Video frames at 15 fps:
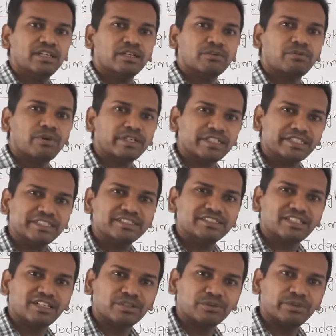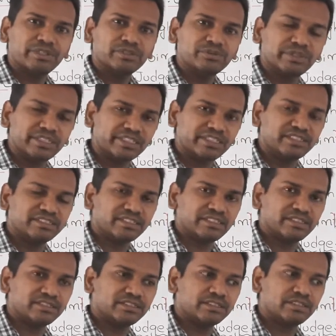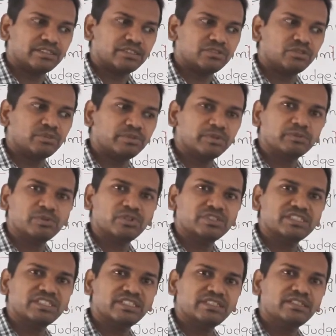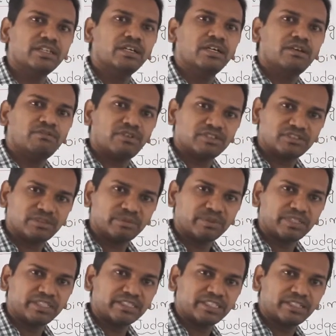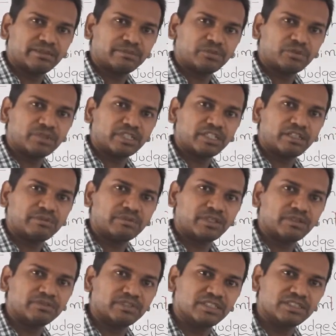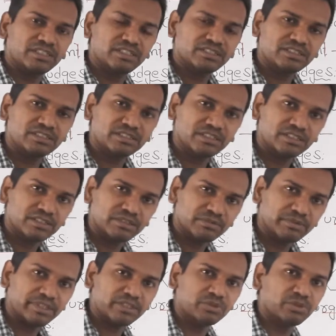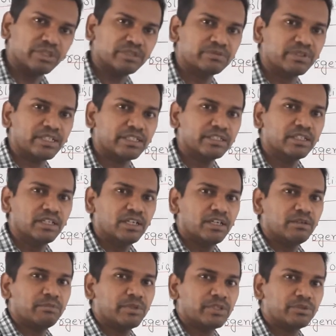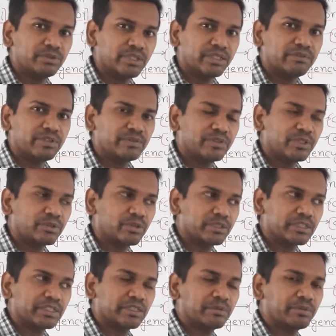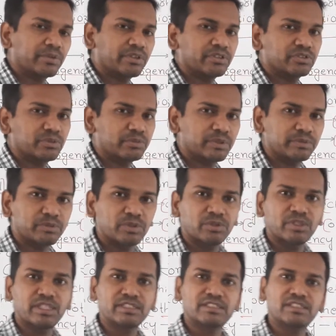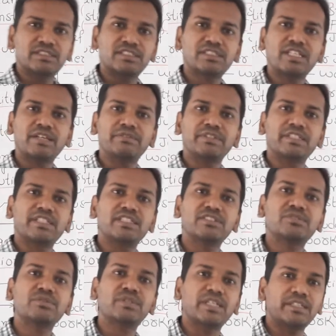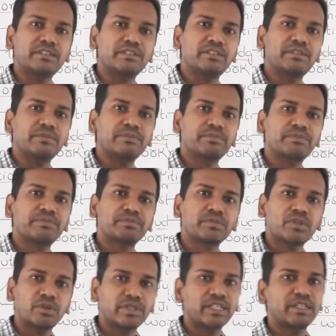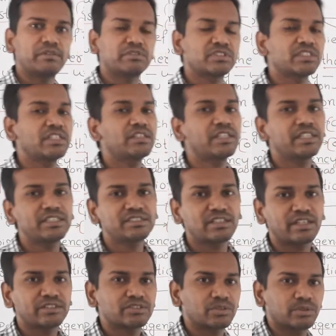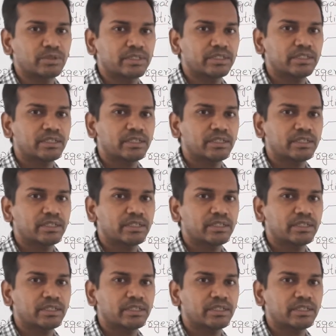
quantities are going to increase. Supreme Court, see, once upon a time total number of judges were 25, but today when we are talking about the Supreme Court, the judges have increased to 33. Okay, still that is less only,